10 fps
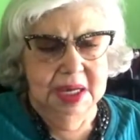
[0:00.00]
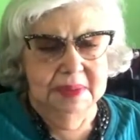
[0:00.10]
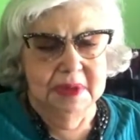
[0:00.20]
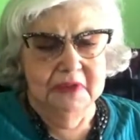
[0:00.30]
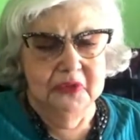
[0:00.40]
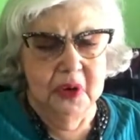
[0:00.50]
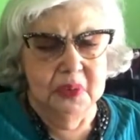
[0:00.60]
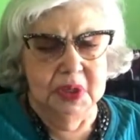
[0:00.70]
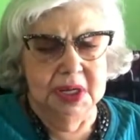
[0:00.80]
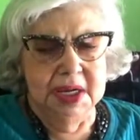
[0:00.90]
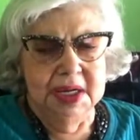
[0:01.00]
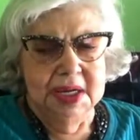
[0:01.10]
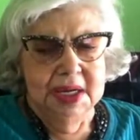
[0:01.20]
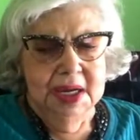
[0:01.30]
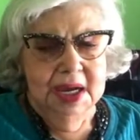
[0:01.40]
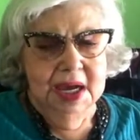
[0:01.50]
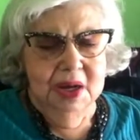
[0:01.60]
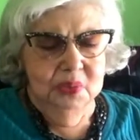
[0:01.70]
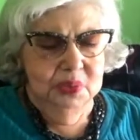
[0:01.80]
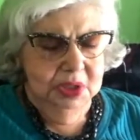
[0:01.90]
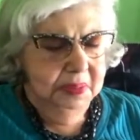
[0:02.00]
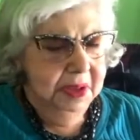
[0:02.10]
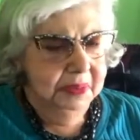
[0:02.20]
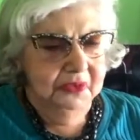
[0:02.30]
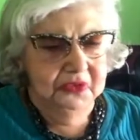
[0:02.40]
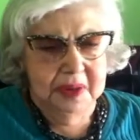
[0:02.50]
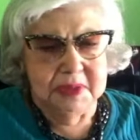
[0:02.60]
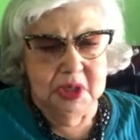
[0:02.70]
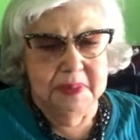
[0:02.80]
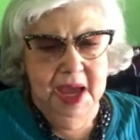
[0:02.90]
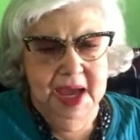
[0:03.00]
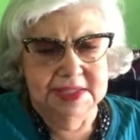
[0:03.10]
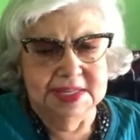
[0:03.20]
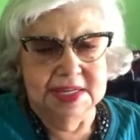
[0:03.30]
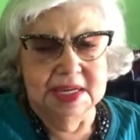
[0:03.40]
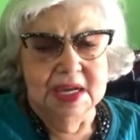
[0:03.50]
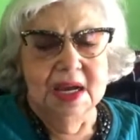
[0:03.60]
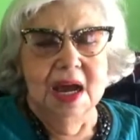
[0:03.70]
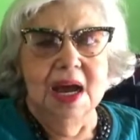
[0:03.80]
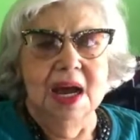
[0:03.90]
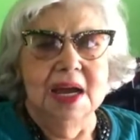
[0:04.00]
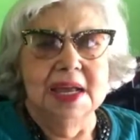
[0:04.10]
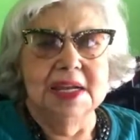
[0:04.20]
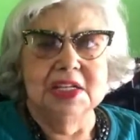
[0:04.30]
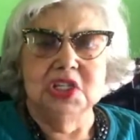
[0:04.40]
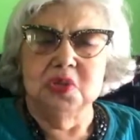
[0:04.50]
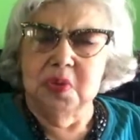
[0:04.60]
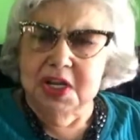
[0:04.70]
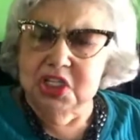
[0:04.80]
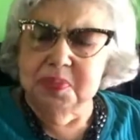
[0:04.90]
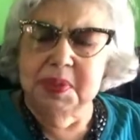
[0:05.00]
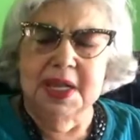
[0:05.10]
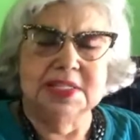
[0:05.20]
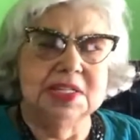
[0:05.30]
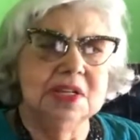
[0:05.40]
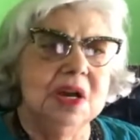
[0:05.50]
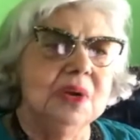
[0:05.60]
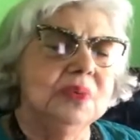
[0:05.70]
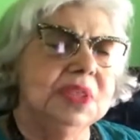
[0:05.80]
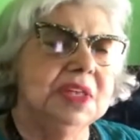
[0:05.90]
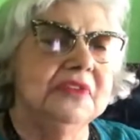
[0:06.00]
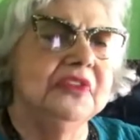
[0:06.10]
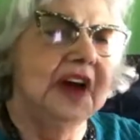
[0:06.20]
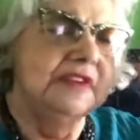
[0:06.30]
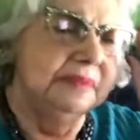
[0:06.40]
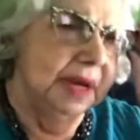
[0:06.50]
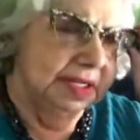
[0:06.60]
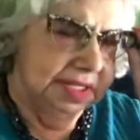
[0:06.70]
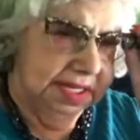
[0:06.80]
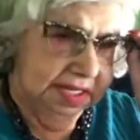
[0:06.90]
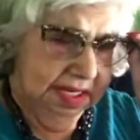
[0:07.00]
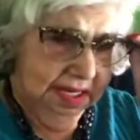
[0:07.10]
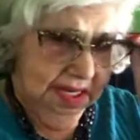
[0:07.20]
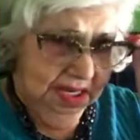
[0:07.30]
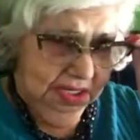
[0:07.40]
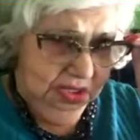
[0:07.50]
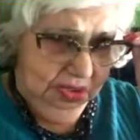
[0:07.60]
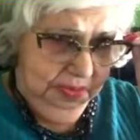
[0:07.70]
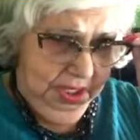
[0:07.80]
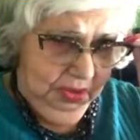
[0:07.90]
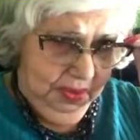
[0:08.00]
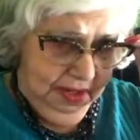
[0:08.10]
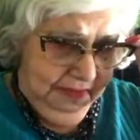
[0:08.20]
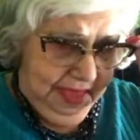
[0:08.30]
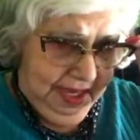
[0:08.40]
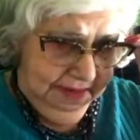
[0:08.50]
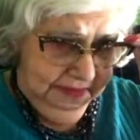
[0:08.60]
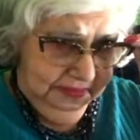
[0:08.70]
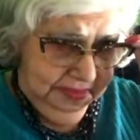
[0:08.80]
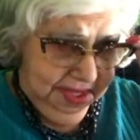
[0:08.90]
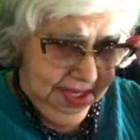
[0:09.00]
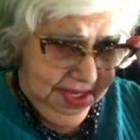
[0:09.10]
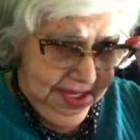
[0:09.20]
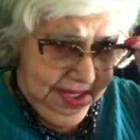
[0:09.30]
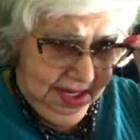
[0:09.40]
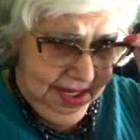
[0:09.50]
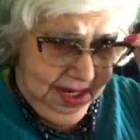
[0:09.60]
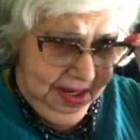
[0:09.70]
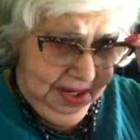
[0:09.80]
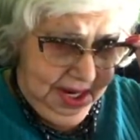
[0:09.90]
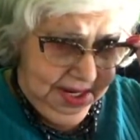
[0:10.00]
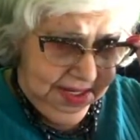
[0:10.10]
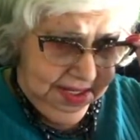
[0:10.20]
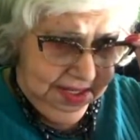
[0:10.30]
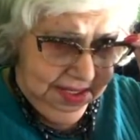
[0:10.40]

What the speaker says: coming forward with people from your past in a strange place within 5 months. So be aware of that. All right.